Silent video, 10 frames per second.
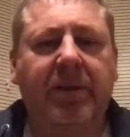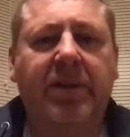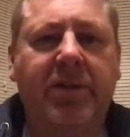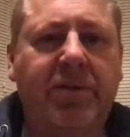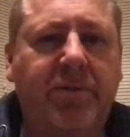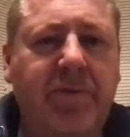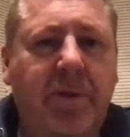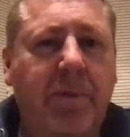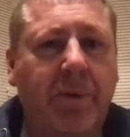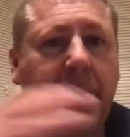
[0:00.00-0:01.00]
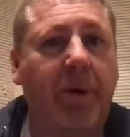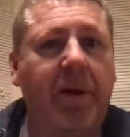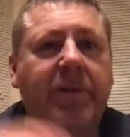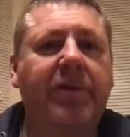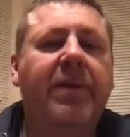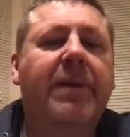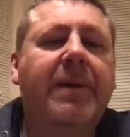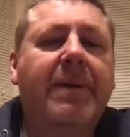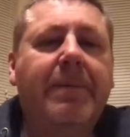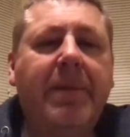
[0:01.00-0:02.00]
sort of double the price.
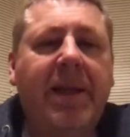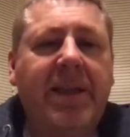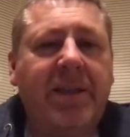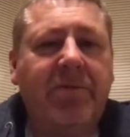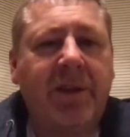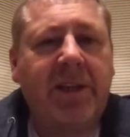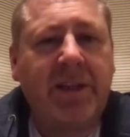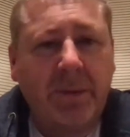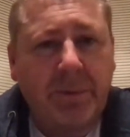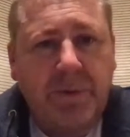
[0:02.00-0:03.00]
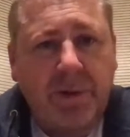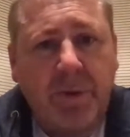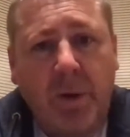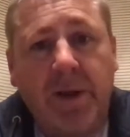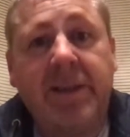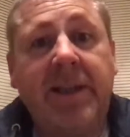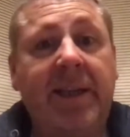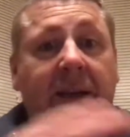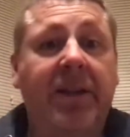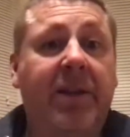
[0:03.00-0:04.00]
Is it really double the quality?
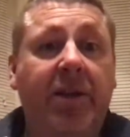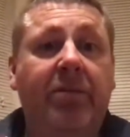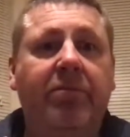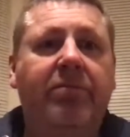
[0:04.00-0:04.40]
I don't know.